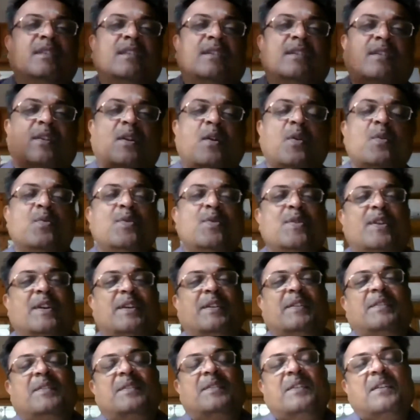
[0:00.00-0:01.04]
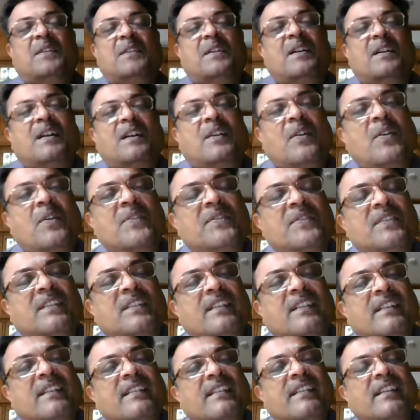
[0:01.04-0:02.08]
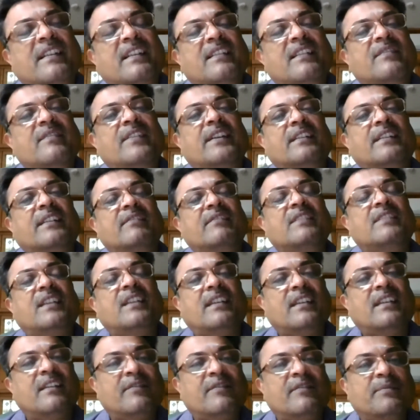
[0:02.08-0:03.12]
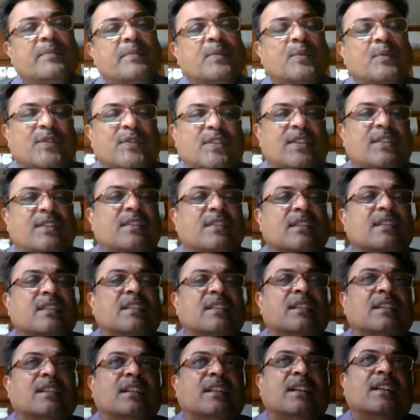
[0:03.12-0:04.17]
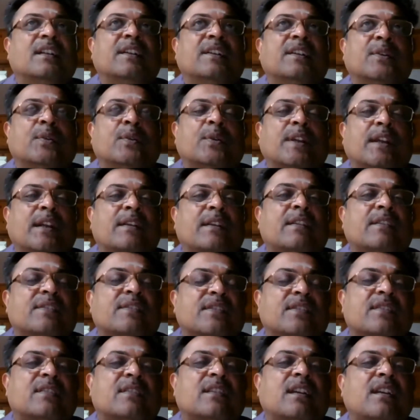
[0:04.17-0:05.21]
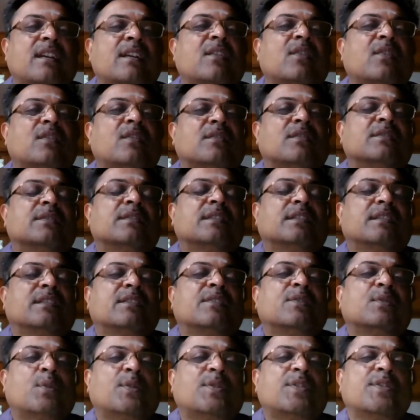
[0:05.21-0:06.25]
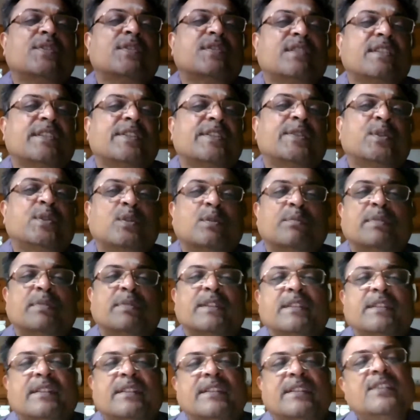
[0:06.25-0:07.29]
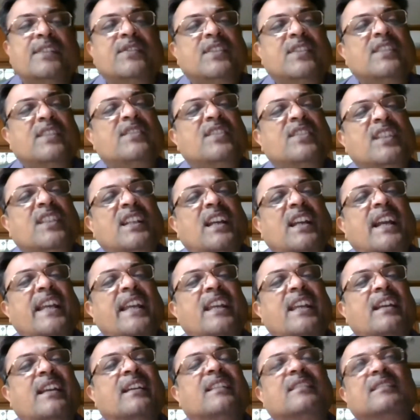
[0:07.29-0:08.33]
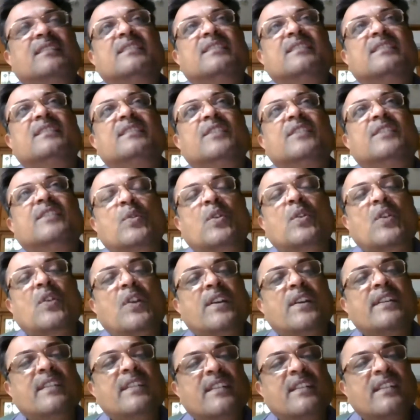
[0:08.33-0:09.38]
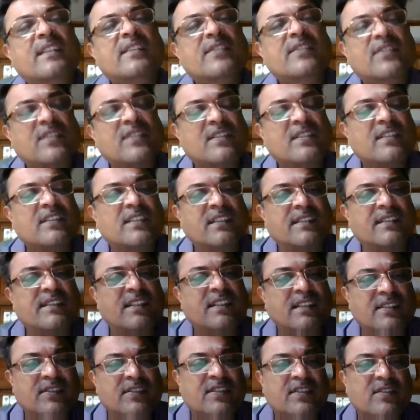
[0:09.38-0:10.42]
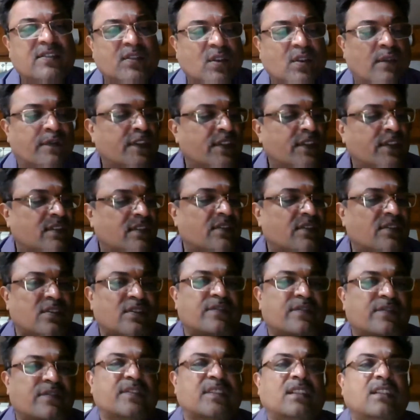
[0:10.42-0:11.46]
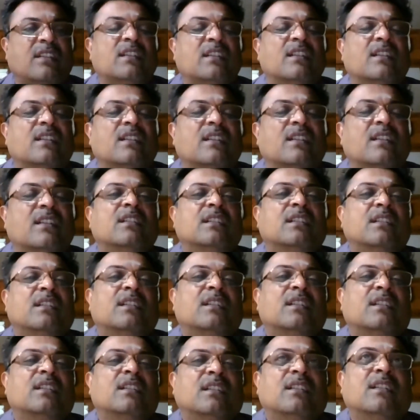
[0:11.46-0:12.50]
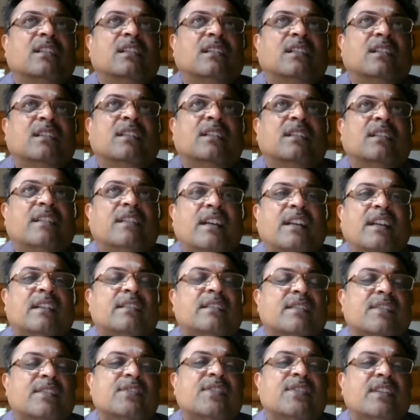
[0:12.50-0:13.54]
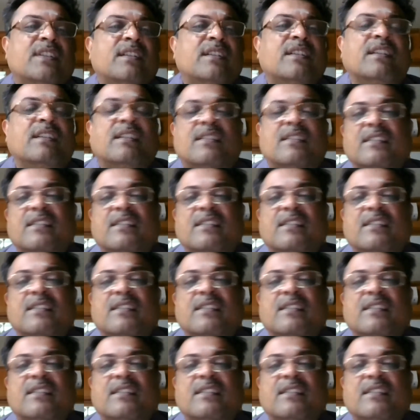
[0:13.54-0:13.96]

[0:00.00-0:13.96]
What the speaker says: round across the country. In fact, even I have used it to get a stay on the notices issued by the DGGI, the so-called intelligence officers of the Director General.